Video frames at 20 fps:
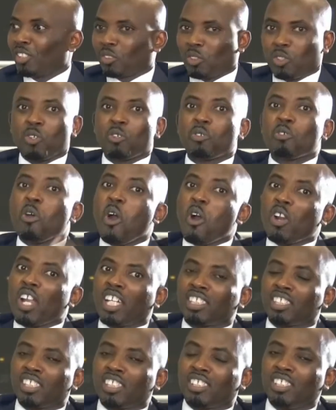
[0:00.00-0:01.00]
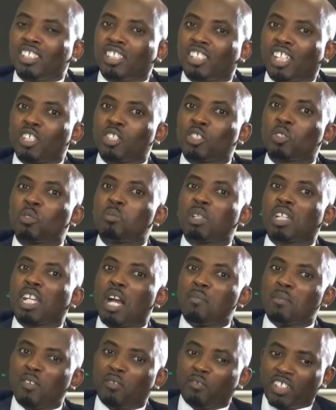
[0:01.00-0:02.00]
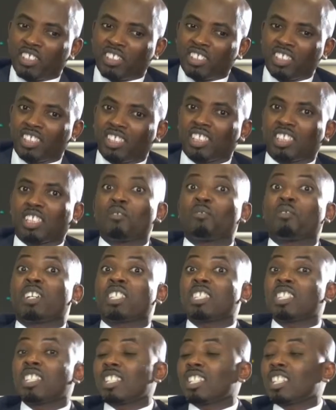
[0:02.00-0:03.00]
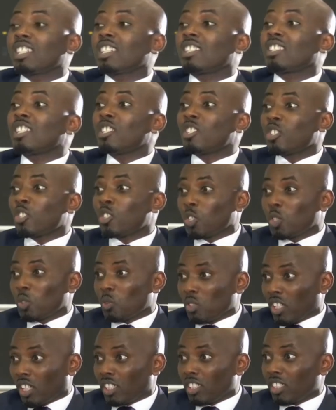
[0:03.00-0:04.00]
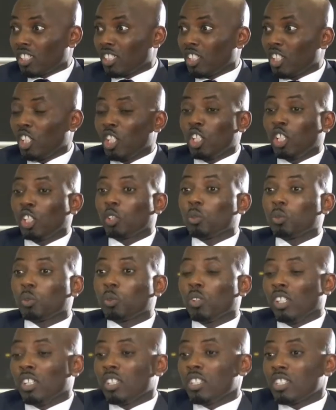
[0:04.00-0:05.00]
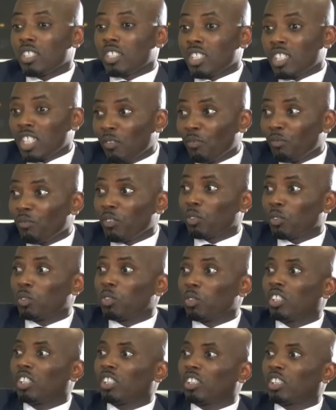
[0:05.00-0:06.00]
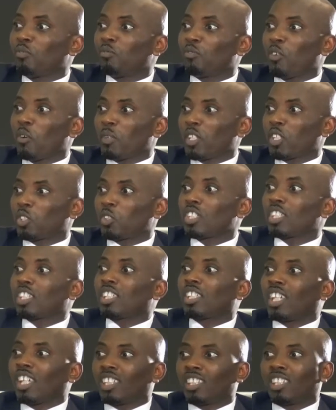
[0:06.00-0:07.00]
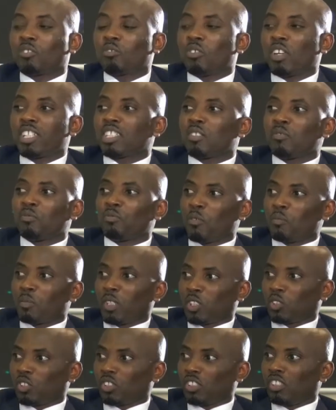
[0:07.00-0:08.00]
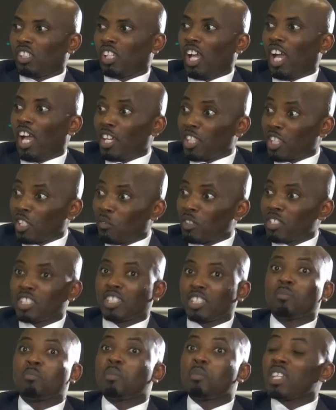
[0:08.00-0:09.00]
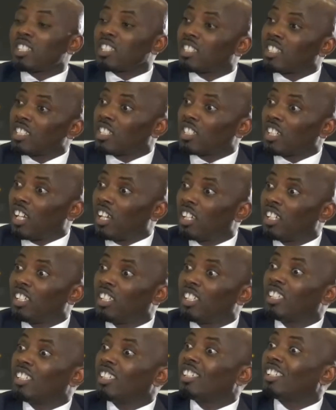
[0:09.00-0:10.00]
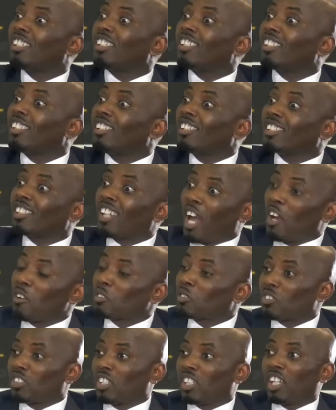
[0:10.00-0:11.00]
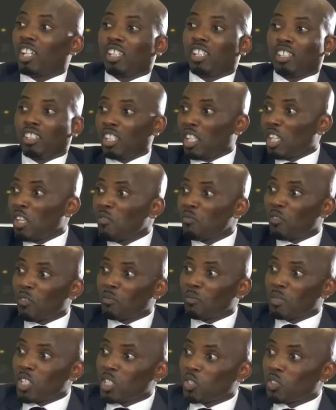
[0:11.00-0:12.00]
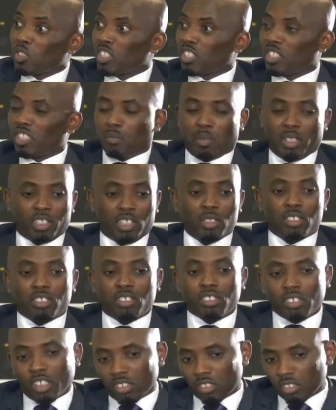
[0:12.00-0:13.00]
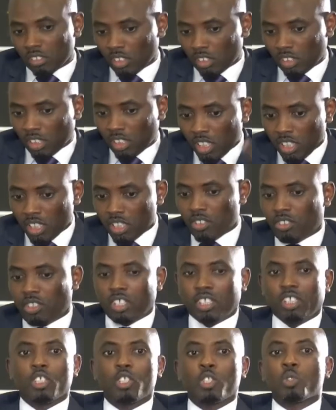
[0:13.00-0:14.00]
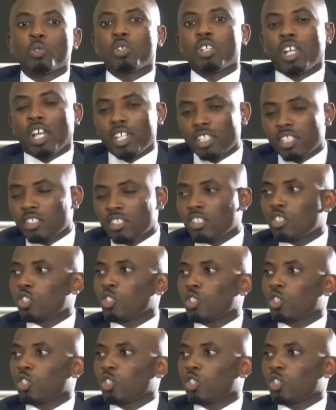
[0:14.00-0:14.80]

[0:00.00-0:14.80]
So your role as a teacher is to become a facilitator, facilitate this student to sift through this information, get the right information. Otherwise, the best teacher is out there. The information is there. But the key thing is to guide this